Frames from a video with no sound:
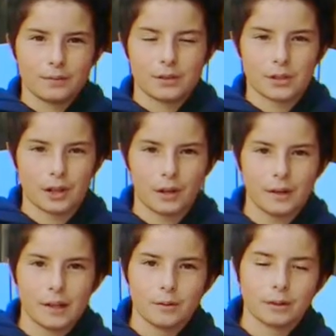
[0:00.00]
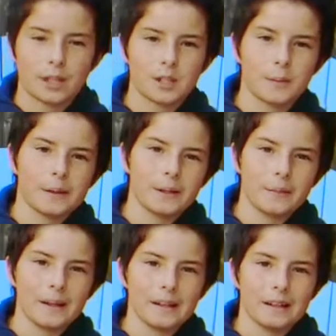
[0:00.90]
So the
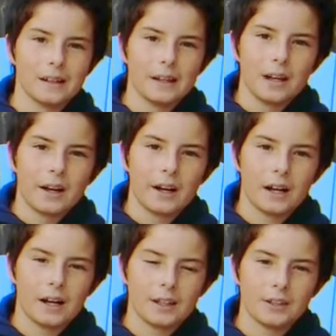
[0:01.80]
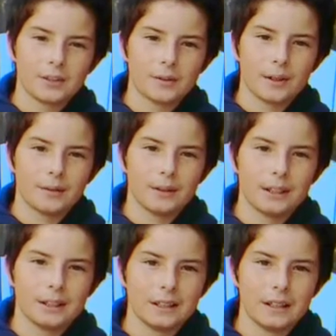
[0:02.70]
spinnerbait, you just want to
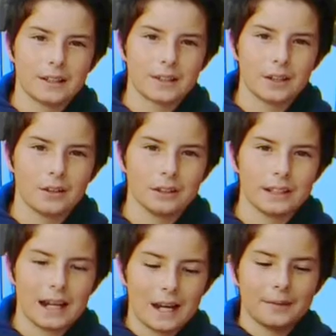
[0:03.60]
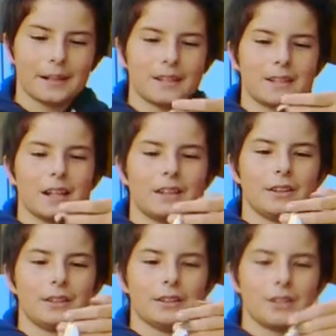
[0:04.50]
reel it in slowly, and because it's got
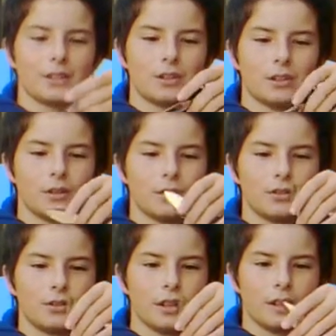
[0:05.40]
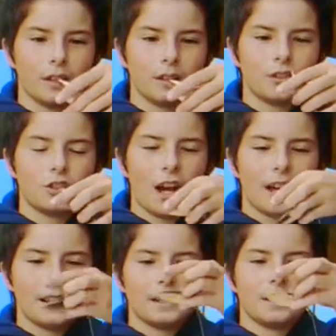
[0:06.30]
these 2
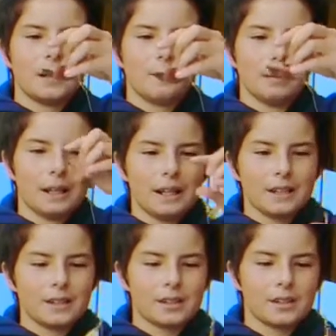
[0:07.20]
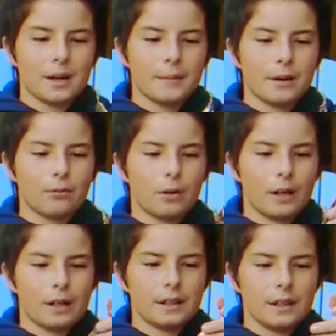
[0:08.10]
giant blades, some have
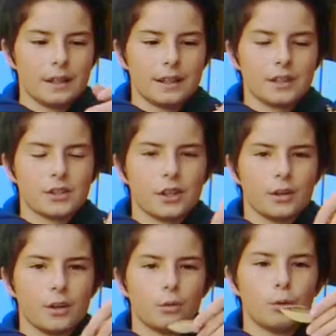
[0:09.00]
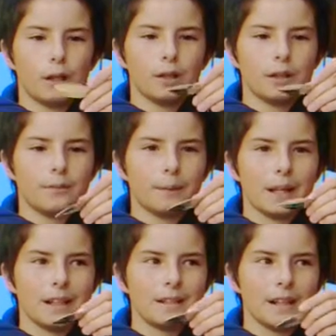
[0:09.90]
1. These are willow leaf
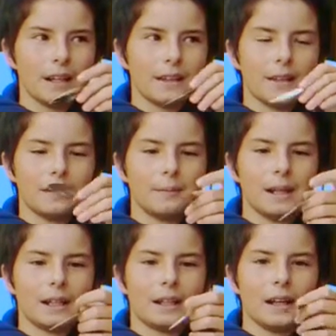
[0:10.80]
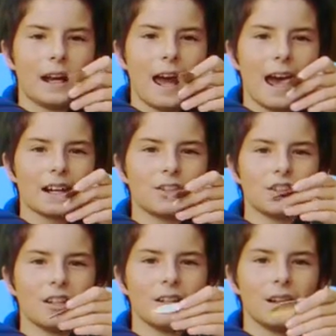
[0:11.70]
blades. They make
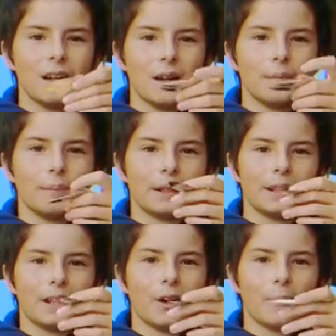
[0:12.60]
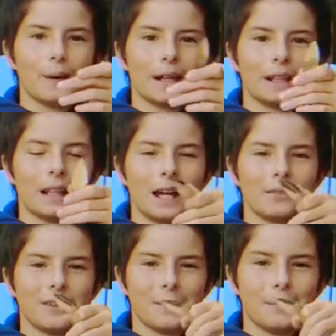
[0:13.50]
action, but they don't make a lot
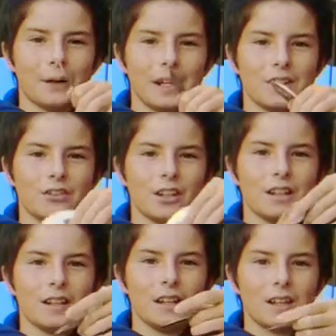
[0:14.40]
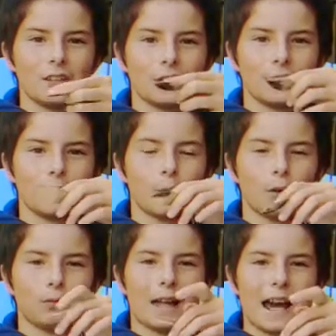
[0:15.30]
of vibration, so it's
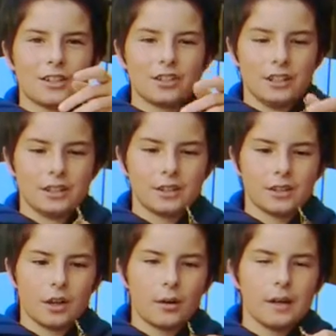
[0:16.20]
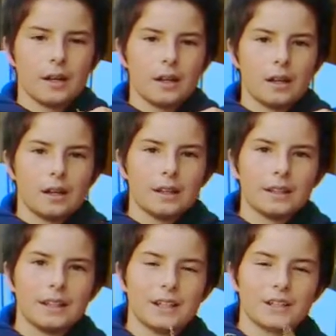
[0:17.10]
more flashy. So
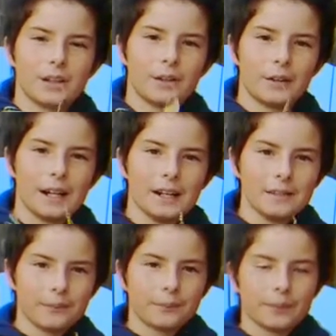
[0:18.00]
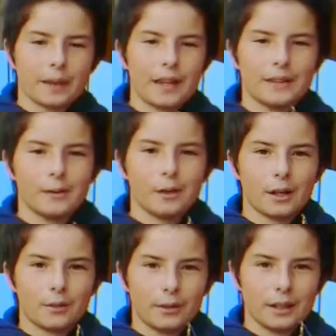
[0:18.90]
these are great, and they
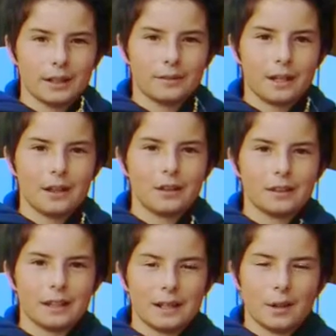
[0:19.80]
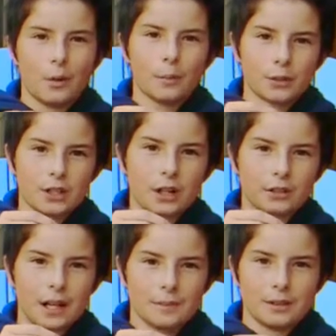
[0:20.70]
work really well at almost all
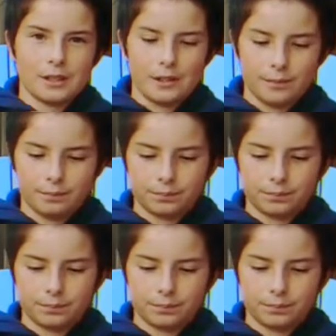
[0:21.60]
times a year.